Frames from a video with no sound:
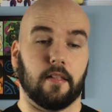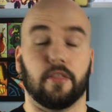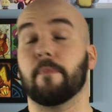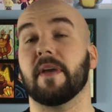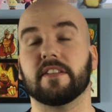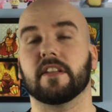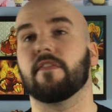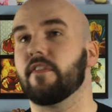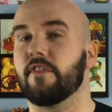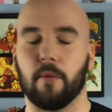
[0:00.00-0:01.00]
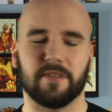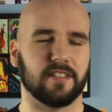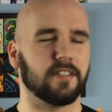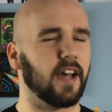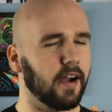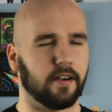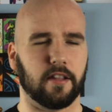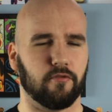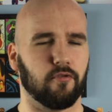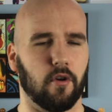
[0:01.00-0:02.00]
The pacing of the film is
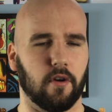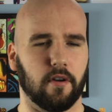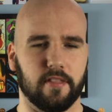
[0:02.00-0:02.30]
entirely wrong.